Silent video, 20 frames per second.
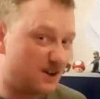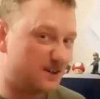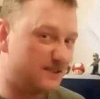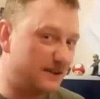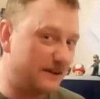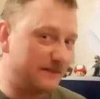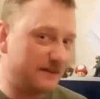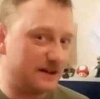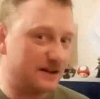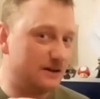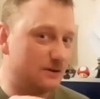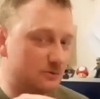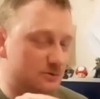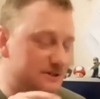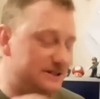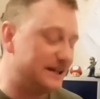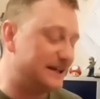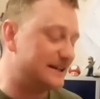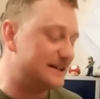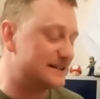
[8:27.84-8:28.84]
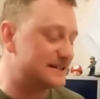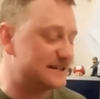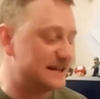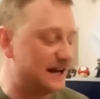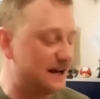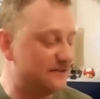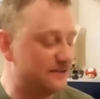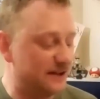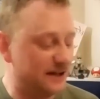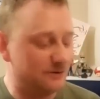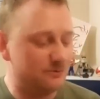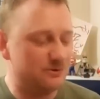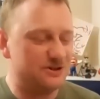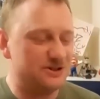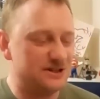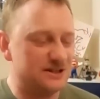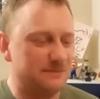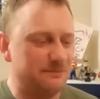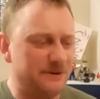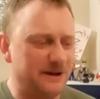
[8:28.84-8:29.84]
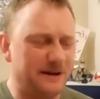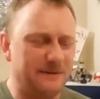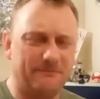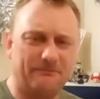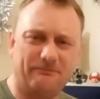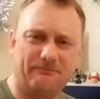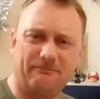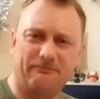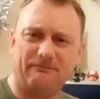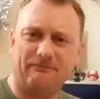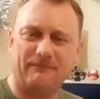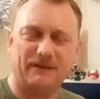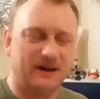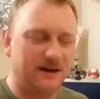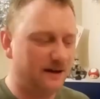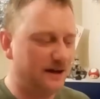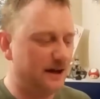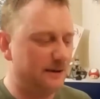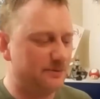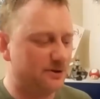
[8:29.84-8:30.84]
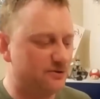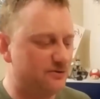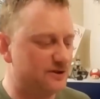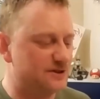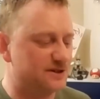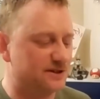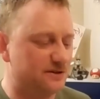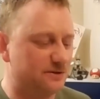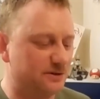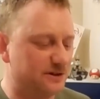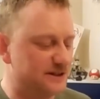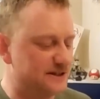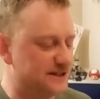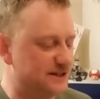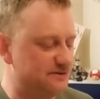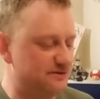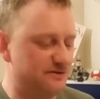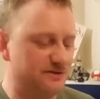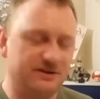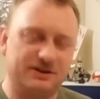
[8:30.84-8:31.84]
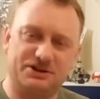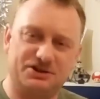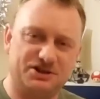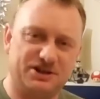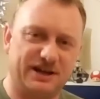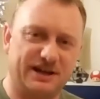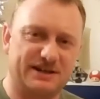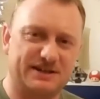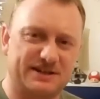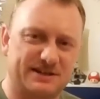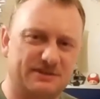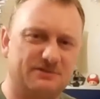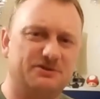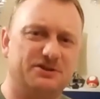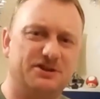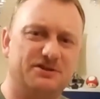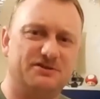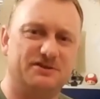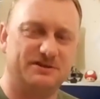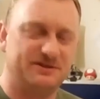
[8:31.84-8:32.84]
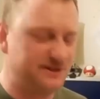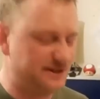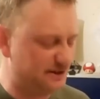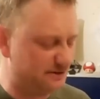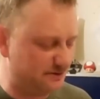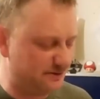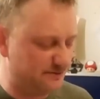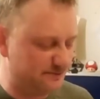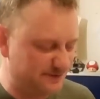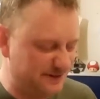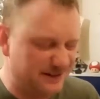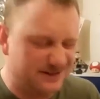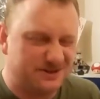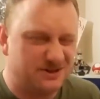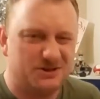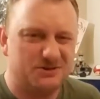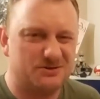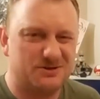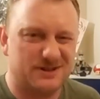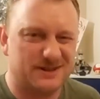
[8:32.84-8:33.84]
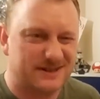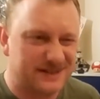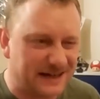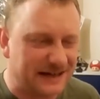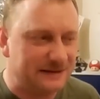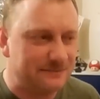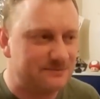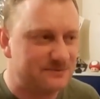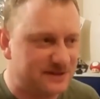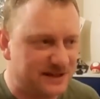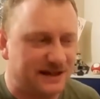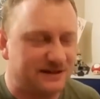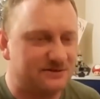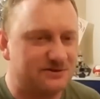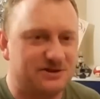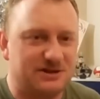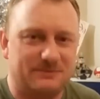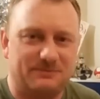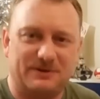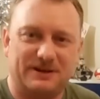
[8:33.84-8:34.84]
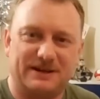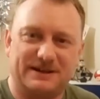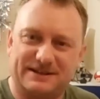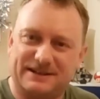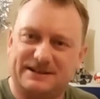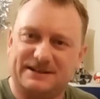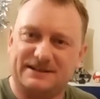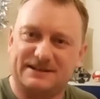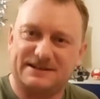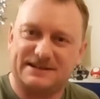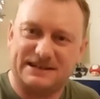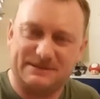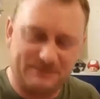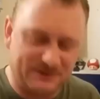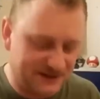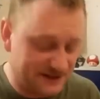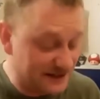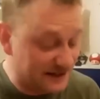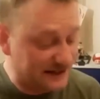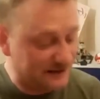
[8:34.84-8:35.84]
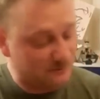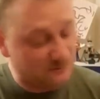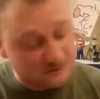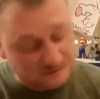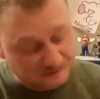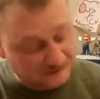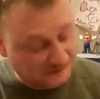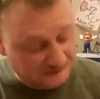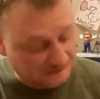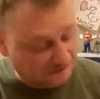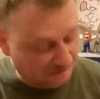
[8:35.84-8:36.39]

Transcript: Kind of having a little dig at the sound there, which is a bit hypocritical considering the GX still does use the same sound chip that it did in the CPC.